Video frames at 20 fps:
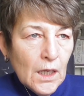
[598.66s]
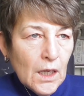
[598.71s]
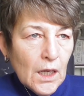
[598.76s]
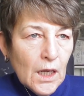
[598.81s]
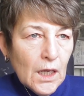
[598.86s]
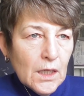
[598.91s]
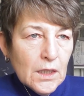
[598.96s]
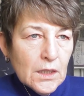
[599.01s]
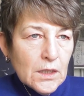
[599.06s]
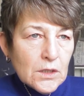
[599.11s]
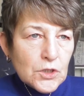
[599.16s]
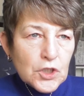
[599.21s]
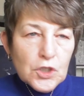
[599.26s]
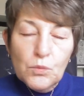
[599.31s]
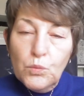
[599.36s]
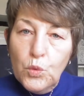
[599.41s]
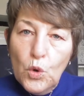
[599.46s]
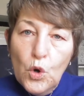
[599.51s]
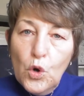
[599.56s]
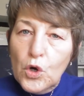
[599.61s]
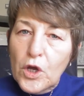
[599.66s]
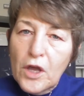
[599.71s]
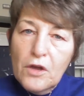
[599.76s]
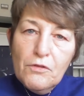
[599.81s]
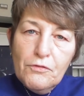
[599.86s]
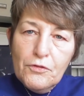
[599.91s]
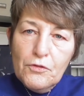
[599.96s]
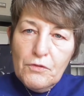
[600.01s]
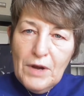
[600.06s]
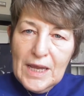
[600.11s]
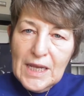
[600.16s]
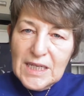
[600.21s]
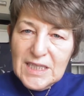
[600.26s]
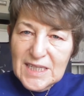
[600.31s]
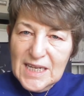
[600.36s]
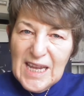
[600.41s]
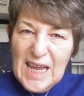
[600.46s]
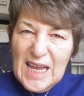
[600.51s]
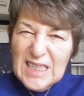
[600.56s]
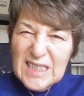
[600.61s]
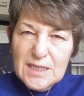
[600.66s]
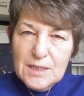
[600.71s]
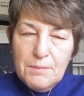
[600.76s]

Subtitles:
and she'll walk over Rick to get